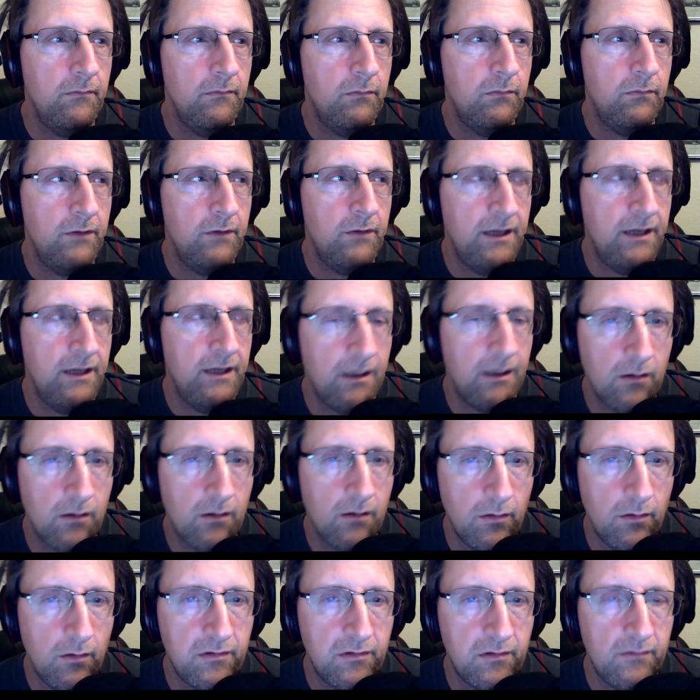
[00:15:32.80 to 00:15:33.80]
getting
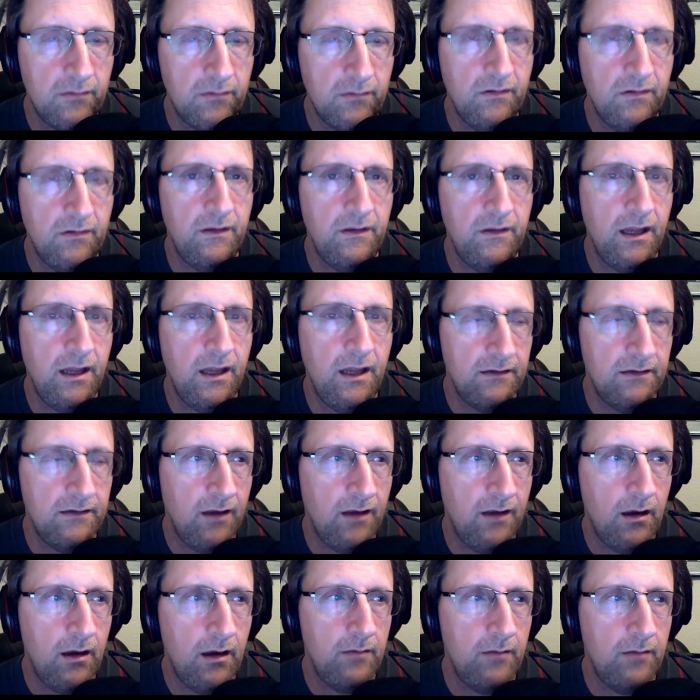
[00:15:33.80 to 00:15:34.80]
closer to the end
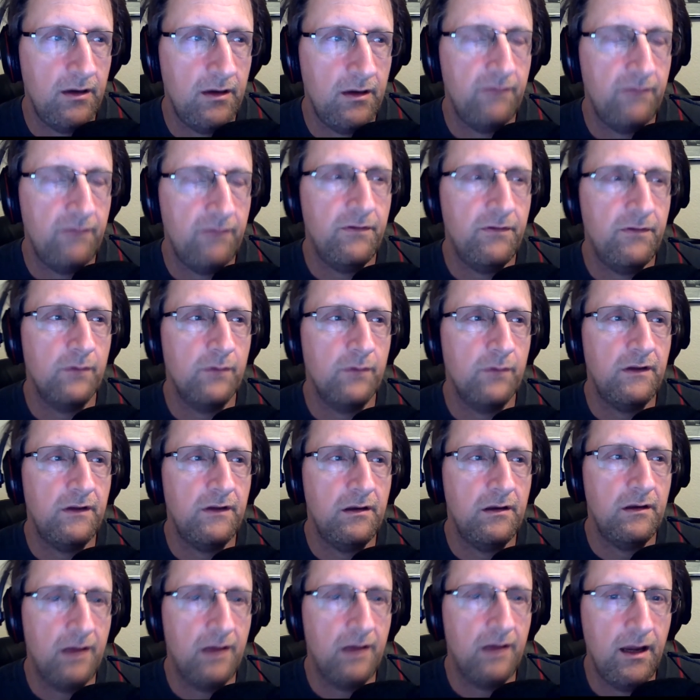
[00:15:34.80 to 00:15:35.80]
time, and I felt
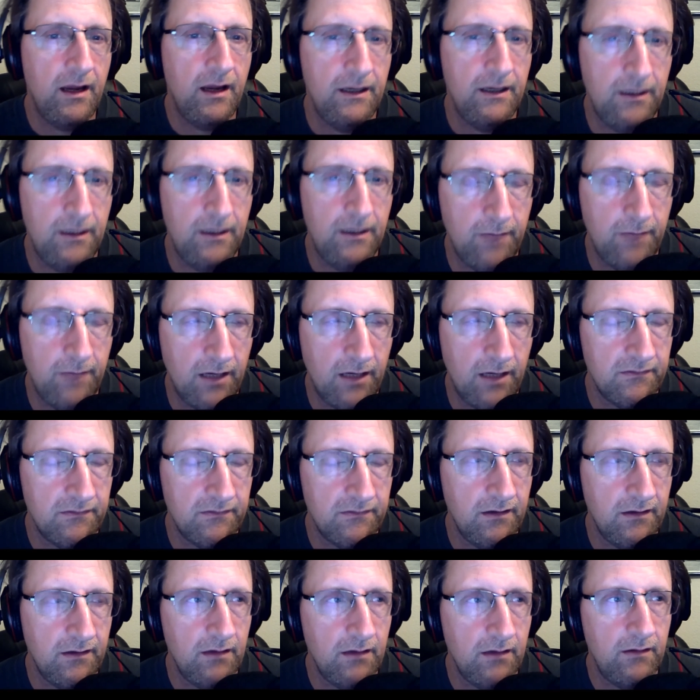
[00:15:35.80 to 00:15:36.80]
anxiety about
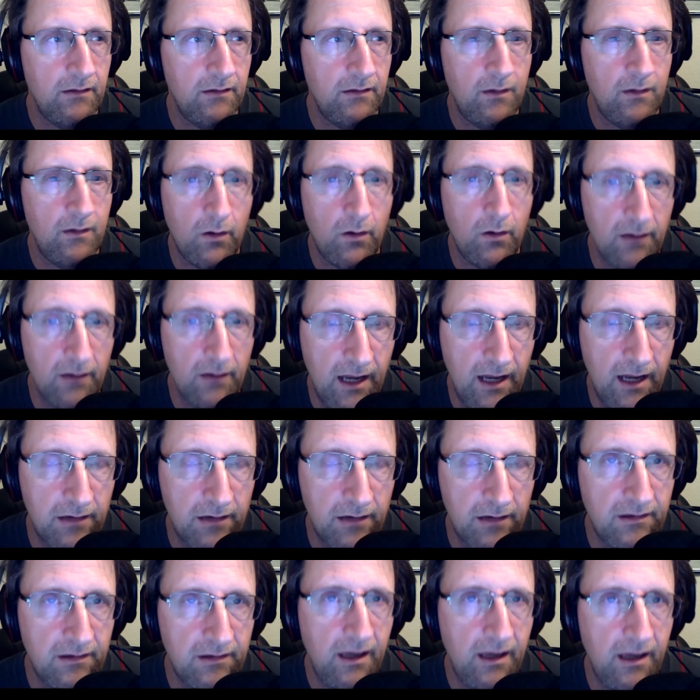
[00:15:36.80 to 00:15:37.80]
in our last
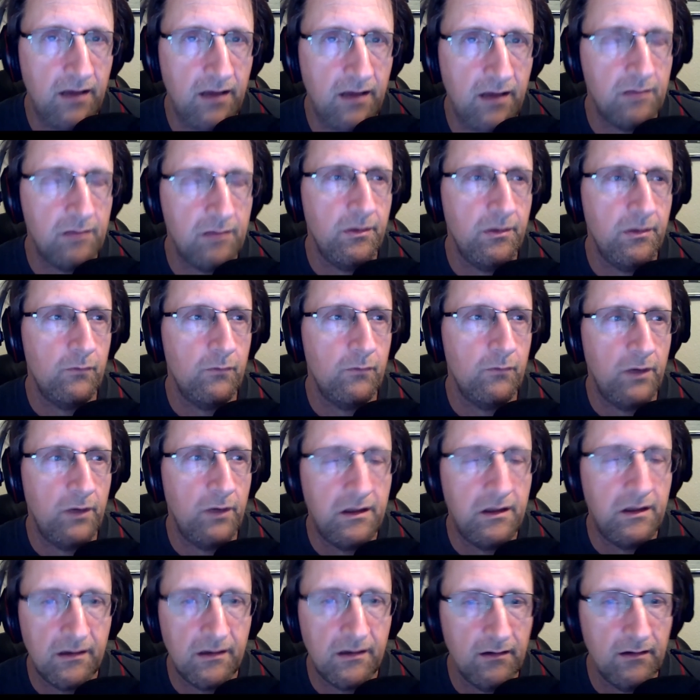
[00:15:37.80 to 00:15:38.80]
days. But
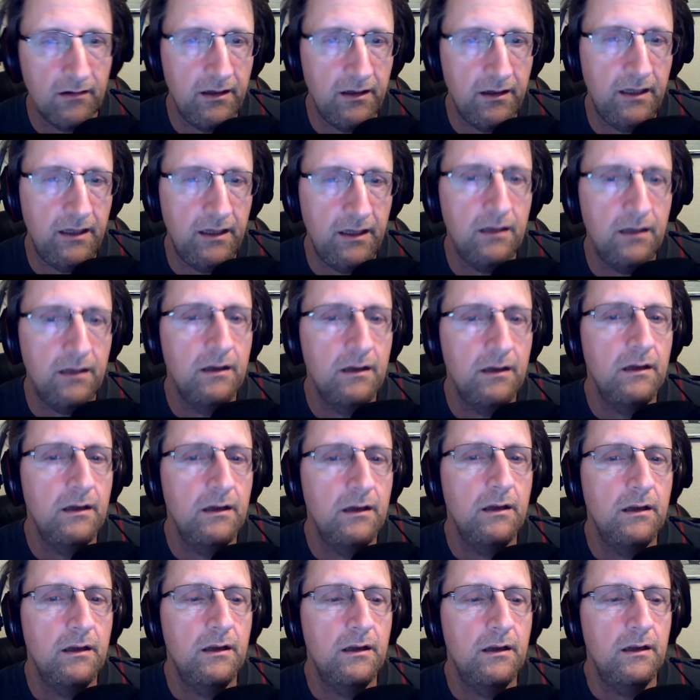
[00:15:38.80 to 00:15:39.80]
recently,
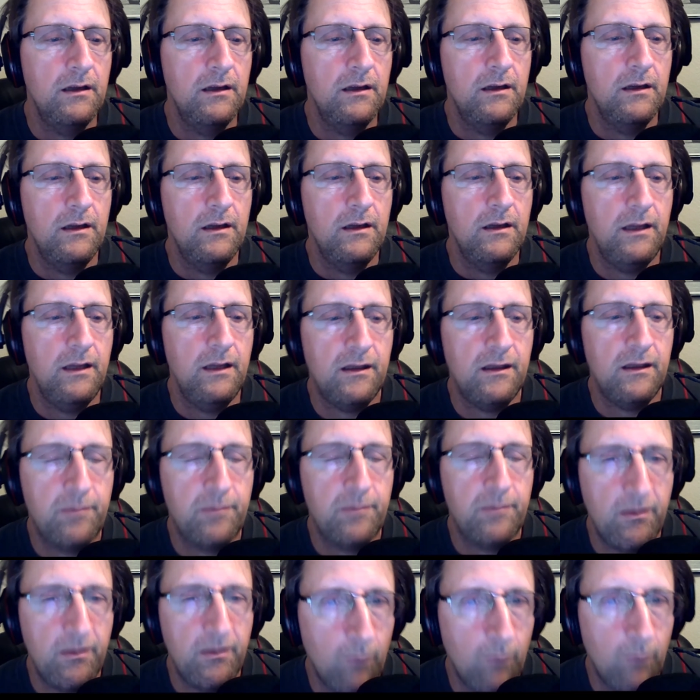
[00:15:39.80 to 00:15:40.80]
it's
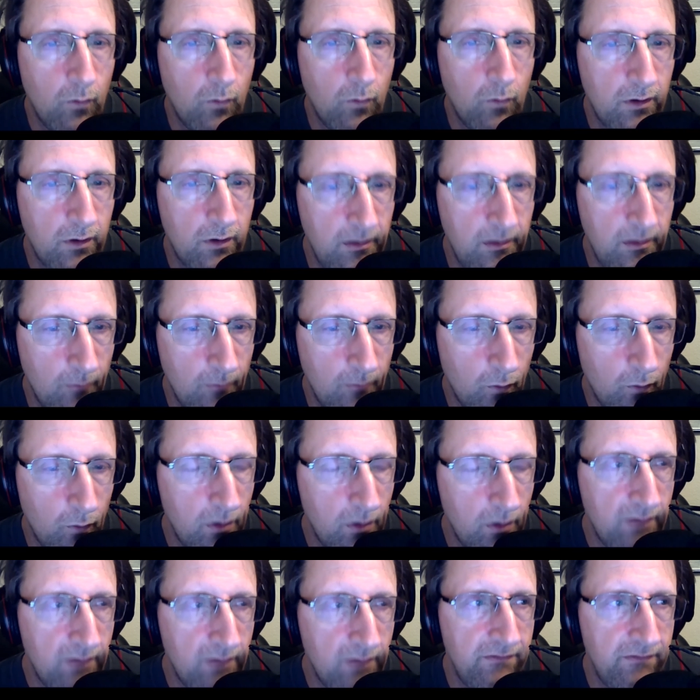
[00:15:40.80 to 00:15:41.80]
been more and
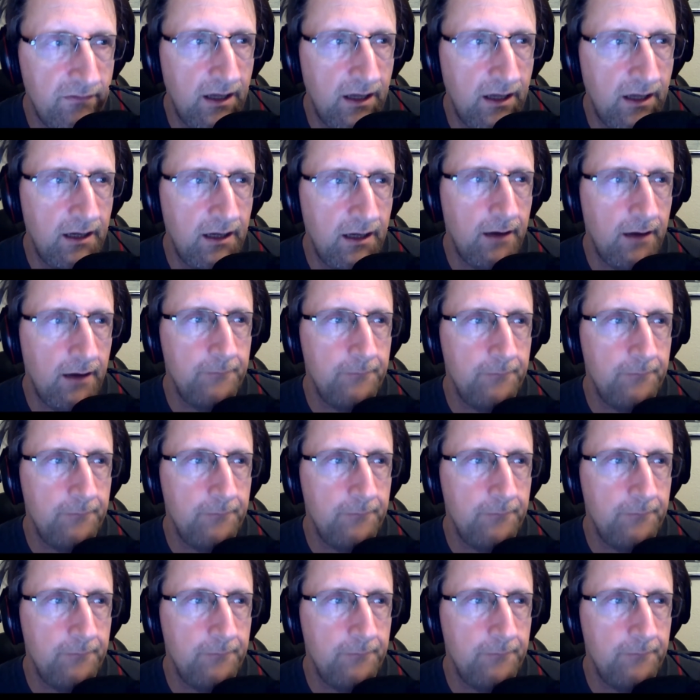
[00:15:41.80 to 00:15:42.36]
more of a